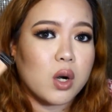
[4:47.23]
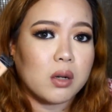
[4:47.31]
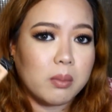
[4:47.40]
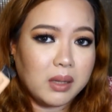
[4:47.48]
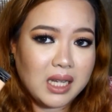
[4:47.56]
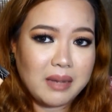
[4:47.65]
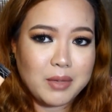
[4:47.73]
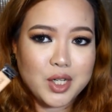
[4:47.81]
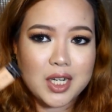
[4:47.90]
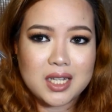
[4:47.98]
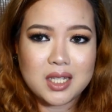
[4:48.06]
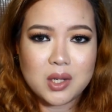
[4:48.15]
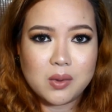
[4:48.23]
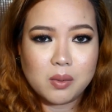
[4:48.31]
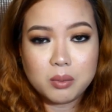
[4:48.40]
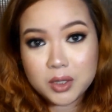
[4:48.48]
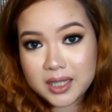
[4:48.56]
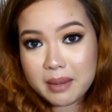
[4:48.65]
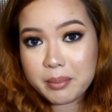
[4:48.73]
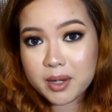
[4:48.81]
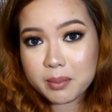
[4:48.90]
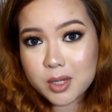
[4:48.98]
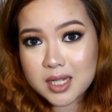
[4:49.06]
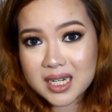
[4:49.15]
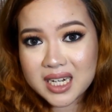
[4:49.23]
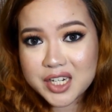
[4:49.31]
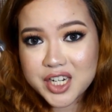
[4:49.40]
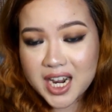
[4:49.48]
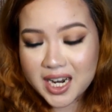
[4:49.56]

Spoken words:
for blemishes, so multi-purpose na rin